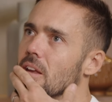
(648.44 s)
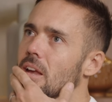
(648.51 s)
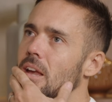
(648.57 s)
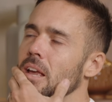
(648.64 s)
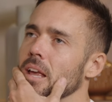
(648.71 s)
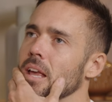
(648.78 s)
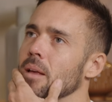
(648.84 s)

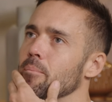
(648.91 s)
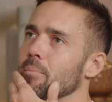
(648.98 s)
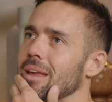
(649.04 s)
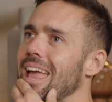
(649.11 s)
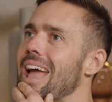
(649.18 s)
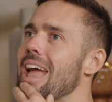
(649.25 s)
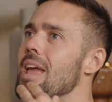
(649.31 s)
it
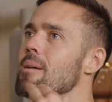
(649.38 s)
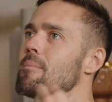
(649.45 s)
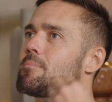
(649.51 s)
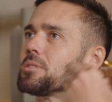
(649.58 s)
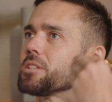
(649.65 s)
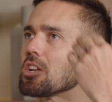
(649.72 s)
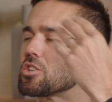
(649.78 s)

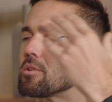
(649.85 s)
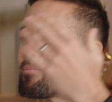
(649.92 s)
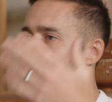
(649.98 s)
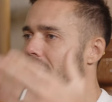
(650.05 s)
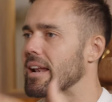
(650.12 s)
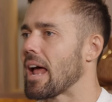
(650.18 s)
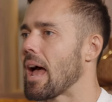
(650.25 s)
became such a
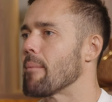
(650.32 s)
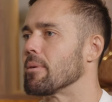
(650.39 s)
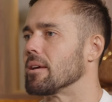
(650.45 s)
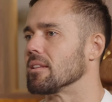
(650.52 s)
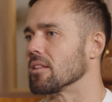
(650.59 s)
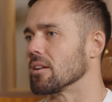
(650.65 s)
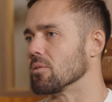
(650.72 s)
bad
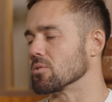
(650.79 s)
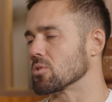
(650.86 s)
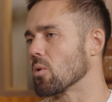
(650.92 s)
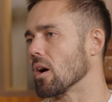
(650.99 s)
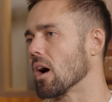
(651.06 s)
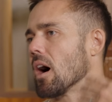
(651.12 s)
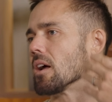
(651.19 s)
habit that it was
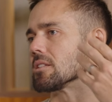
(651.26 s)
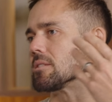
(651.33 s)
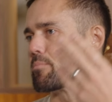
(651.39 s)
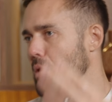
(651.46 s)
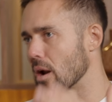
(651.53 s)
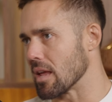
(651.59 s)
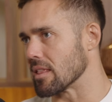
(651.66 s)
quite hard to
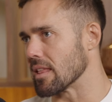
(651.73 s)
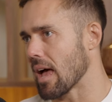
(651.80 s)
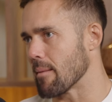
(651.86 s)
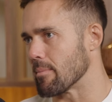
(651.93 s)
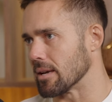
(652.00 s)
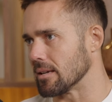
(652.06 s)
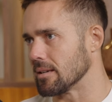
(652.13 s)
break the
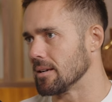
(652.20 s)
habit.